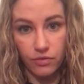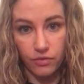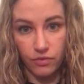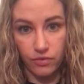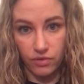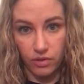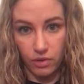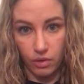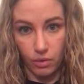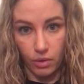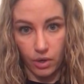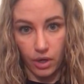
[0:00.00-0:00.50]

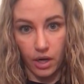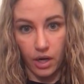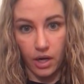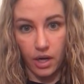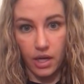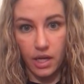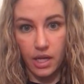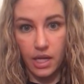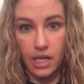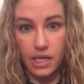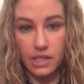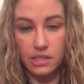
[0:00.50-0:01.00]
floor
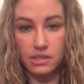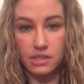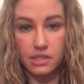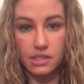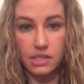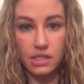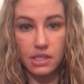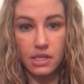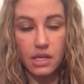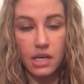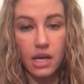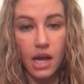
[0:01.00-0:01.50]
is
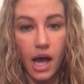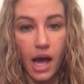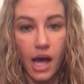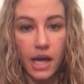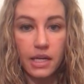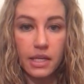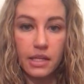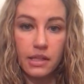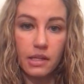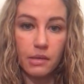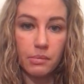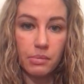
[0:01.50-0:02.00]
not
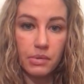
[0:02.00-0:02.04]
in the